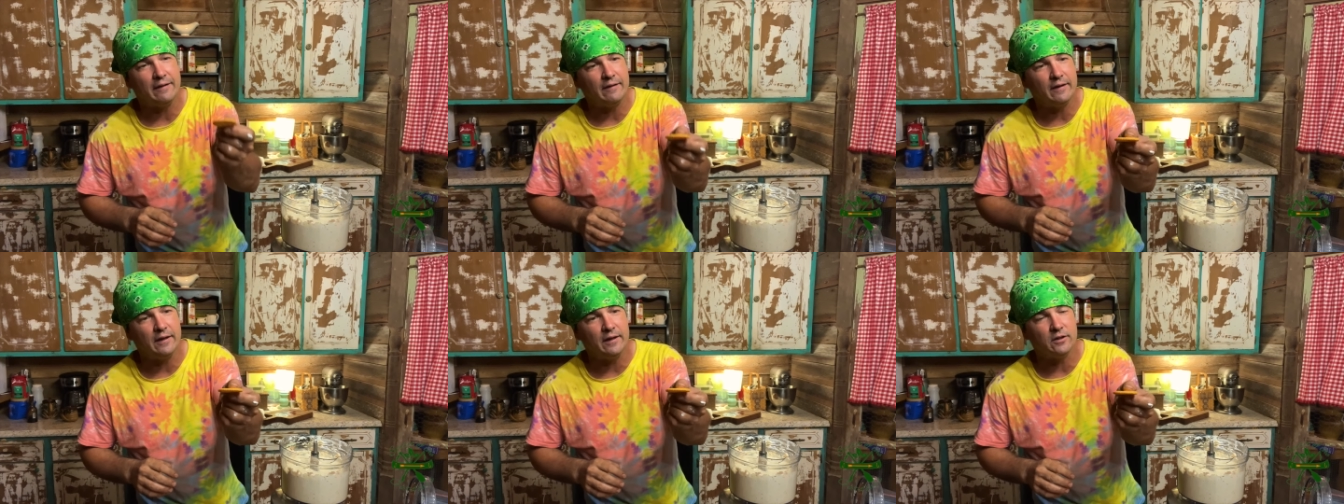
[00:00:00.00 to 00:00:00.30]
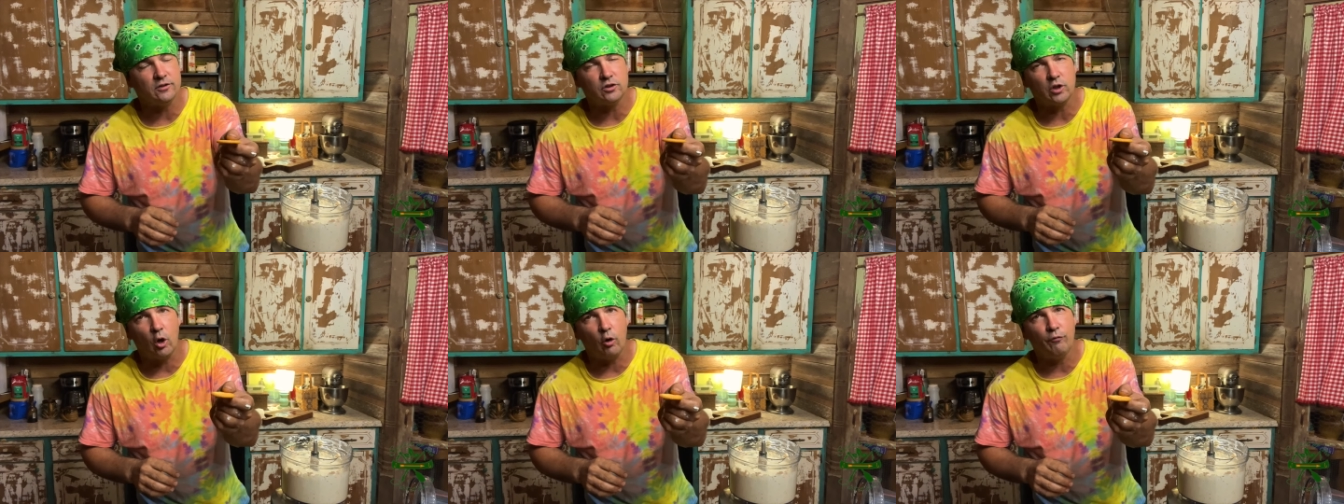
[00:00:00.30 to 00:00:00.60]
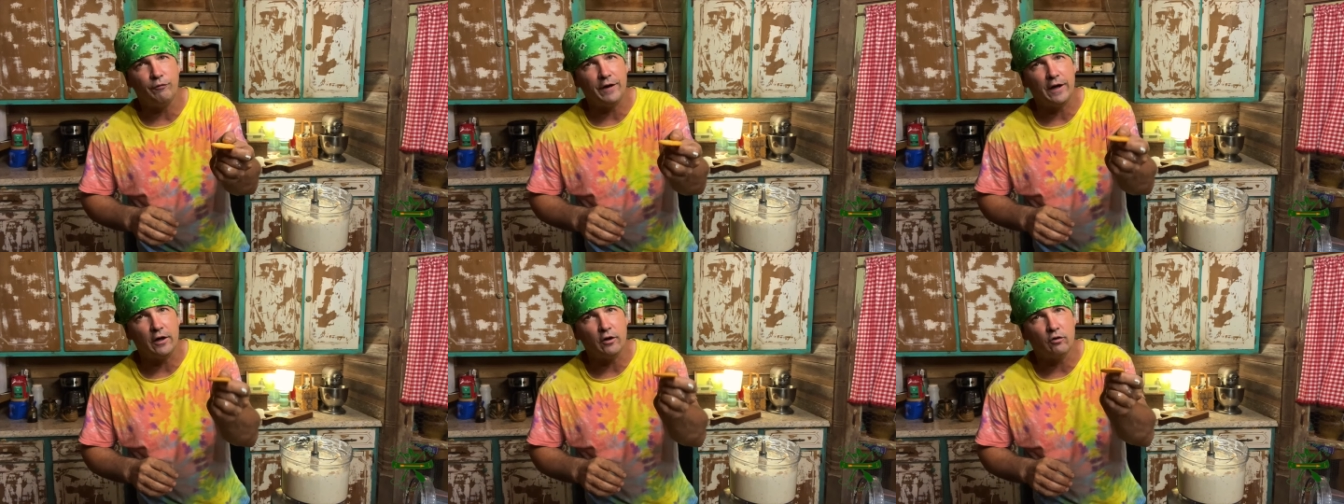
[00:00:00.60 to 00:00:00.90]
this
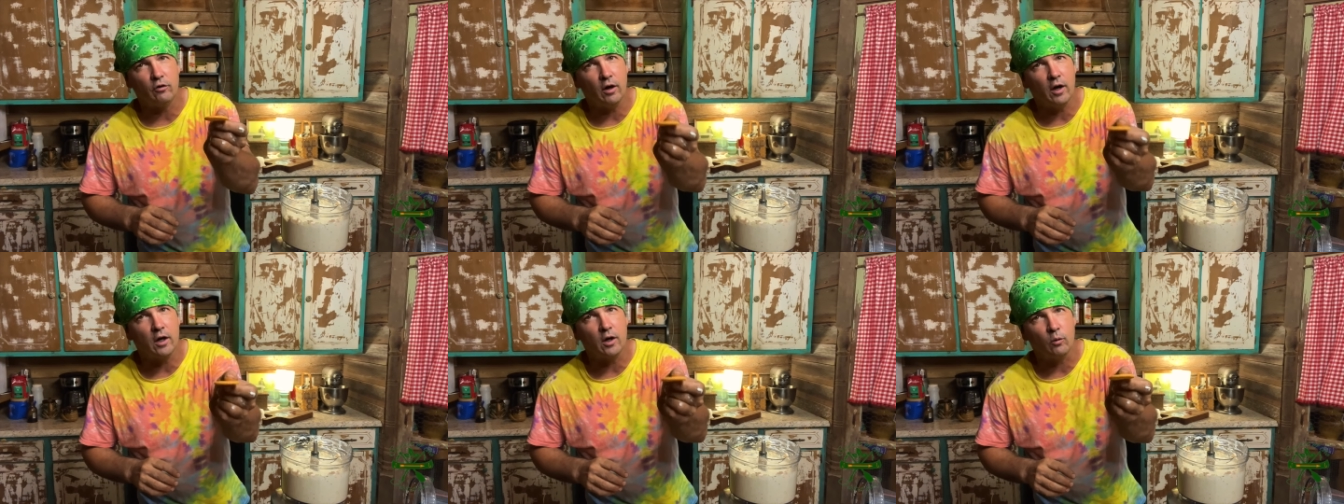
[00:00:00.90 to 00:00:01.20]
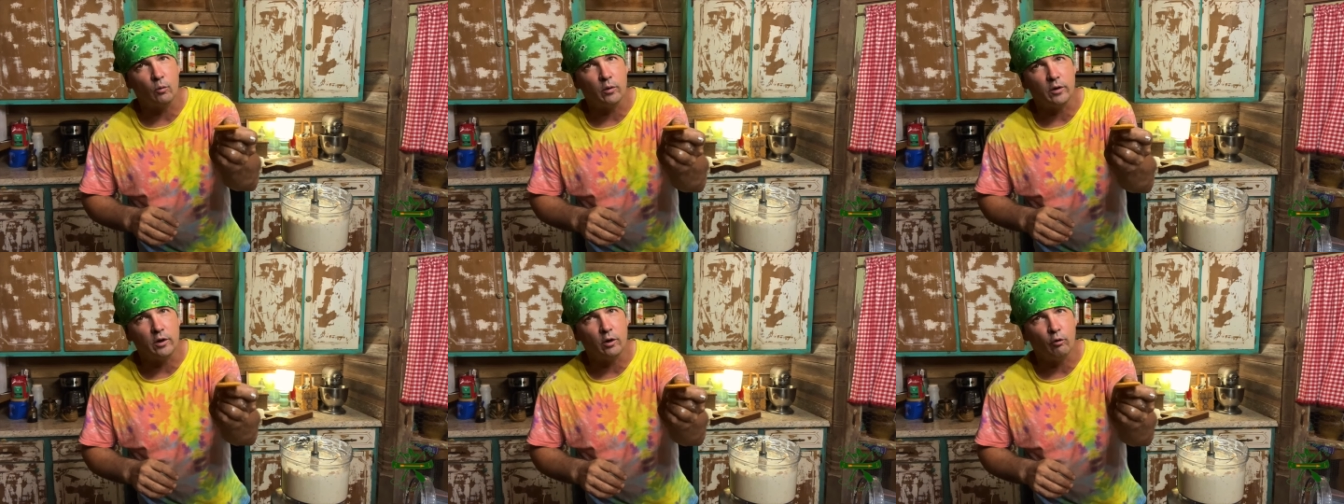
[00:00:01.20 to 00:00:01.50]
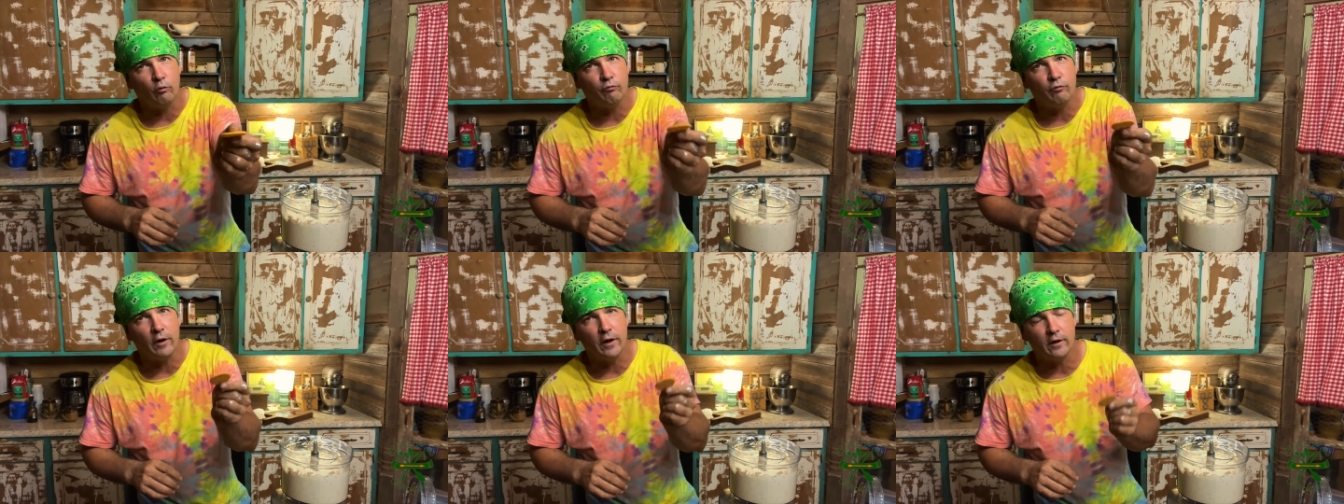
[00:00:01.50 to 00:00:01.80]
off that cracker with
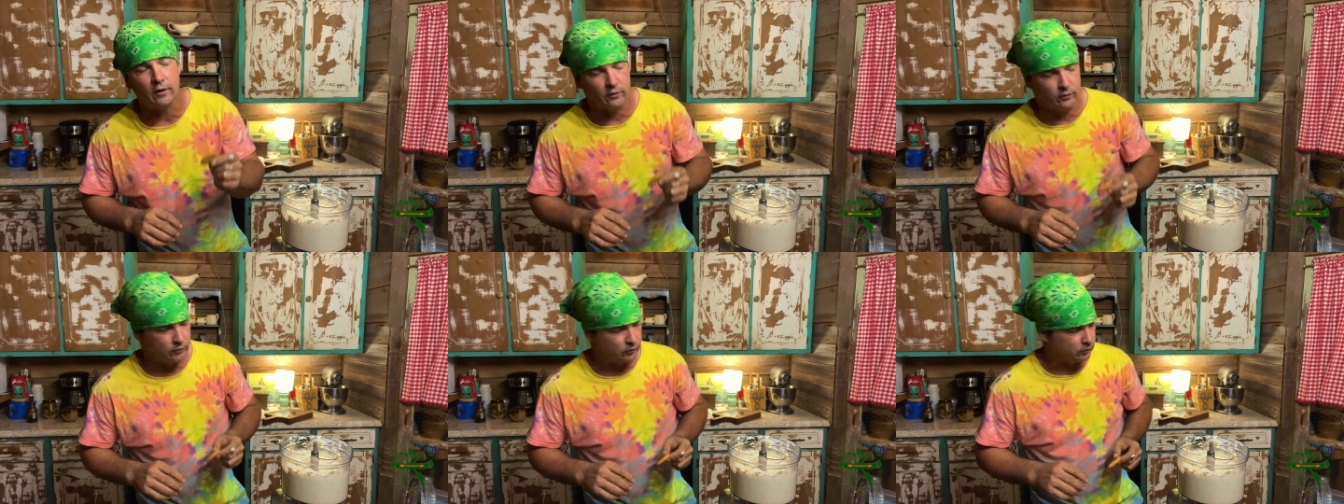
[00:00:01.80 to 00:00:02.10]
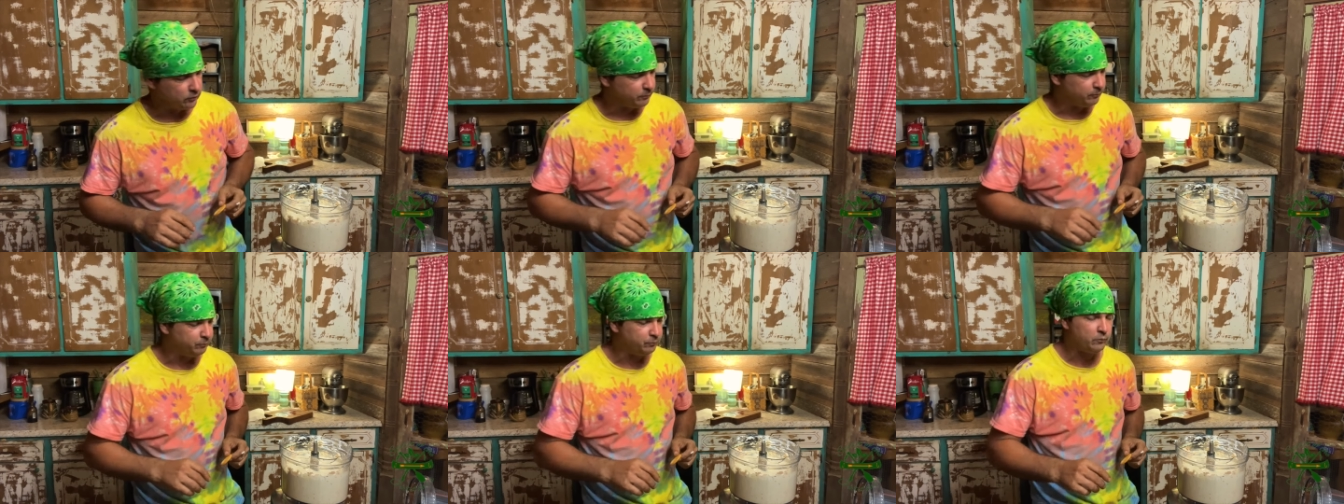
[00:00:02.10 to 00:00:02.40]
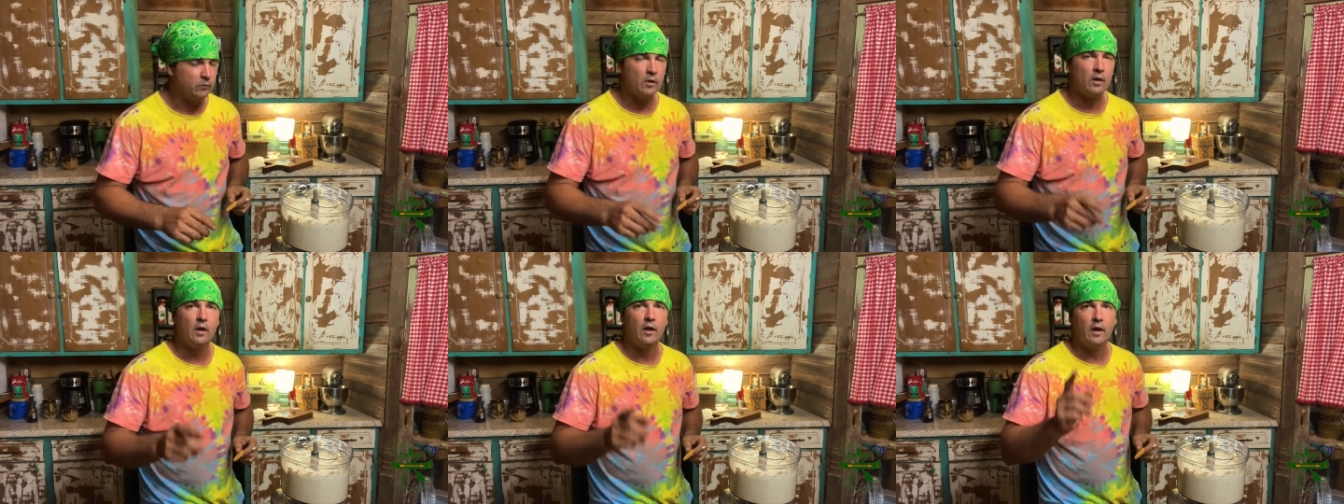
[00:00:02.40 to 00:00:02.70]
your fingers.
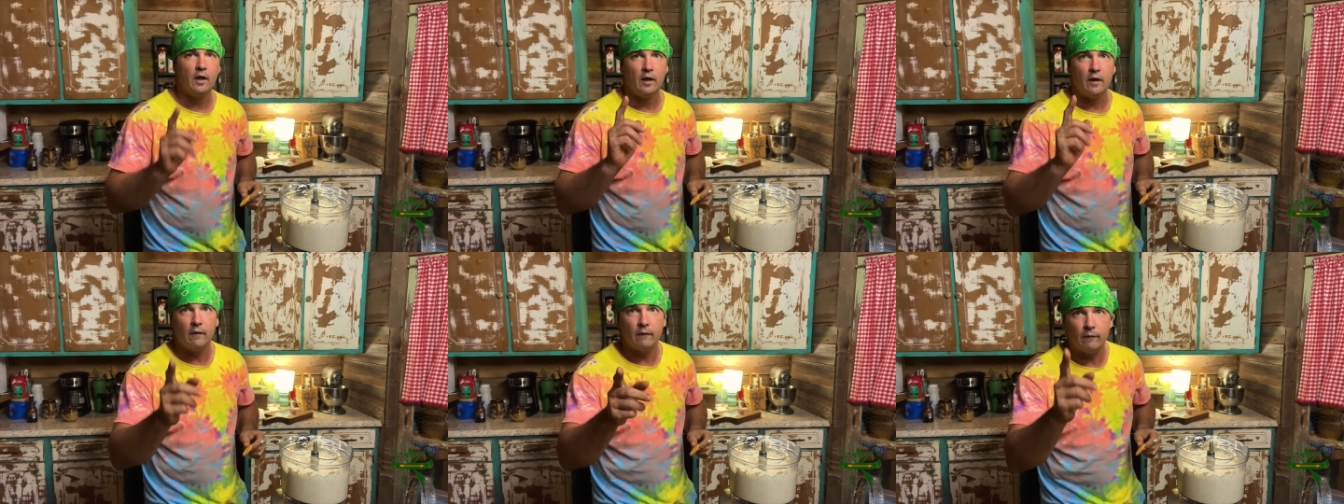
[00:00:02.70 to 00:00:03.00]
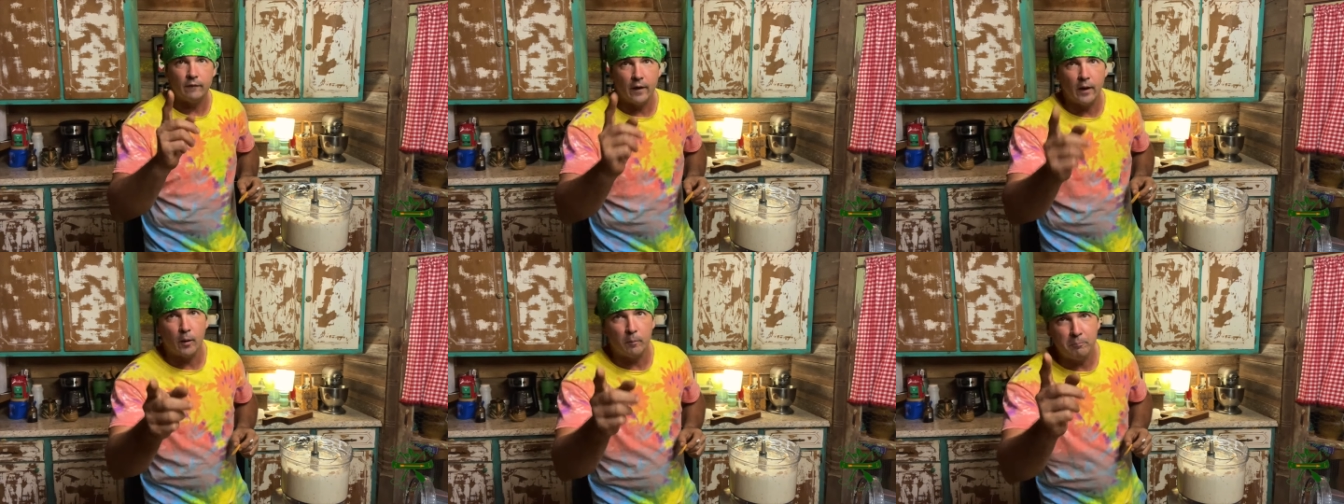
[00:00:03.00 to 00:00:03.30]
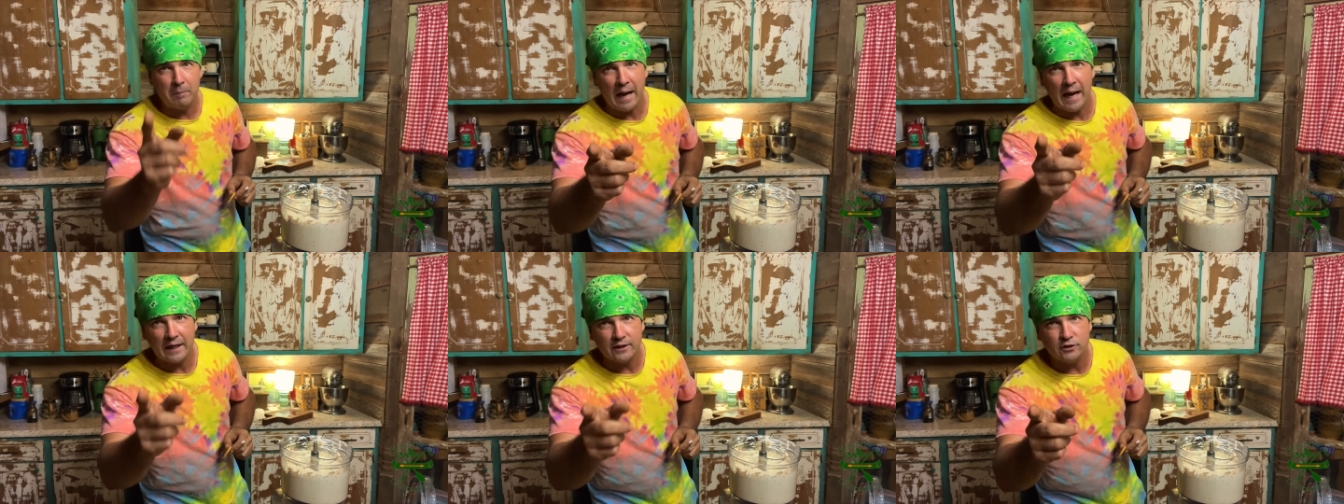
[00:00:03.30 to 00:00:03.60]
They'll
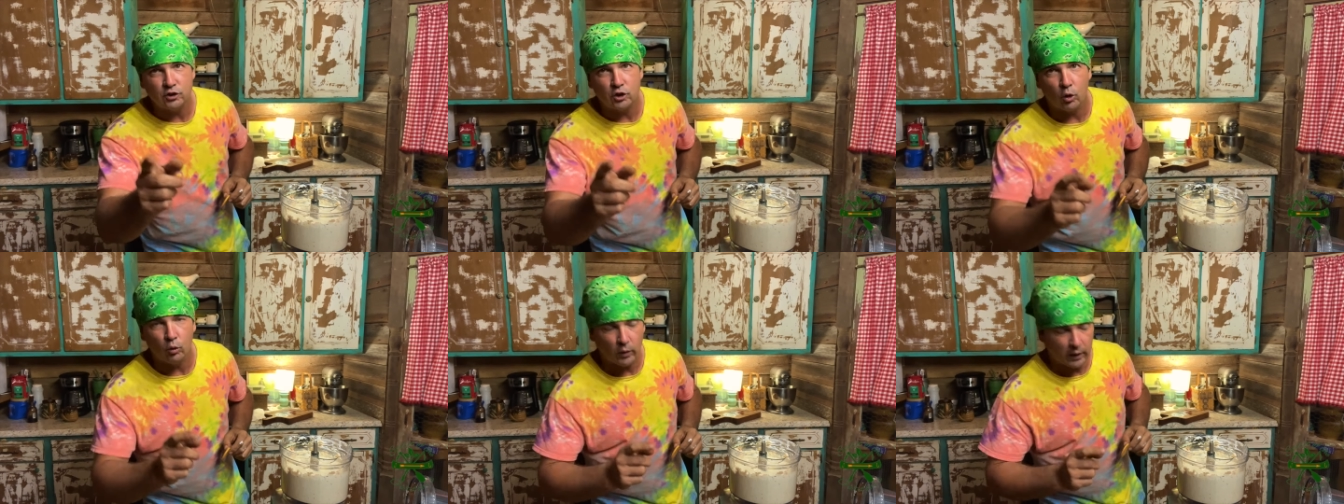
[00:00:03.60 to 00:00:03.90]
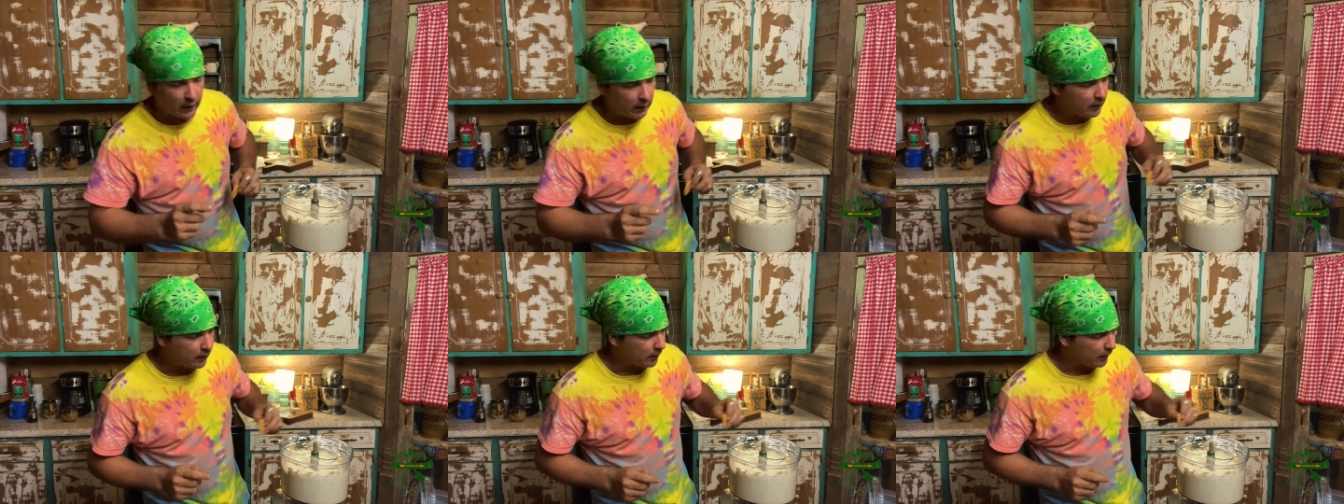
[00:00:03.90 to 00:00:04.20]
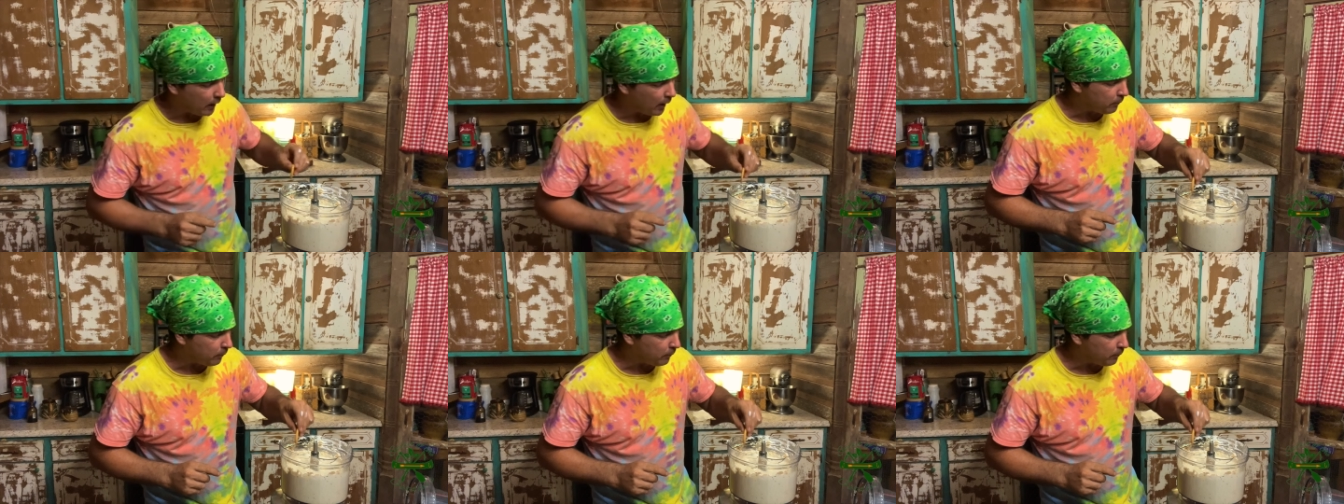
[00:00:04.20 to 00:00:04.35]
bite your hand, I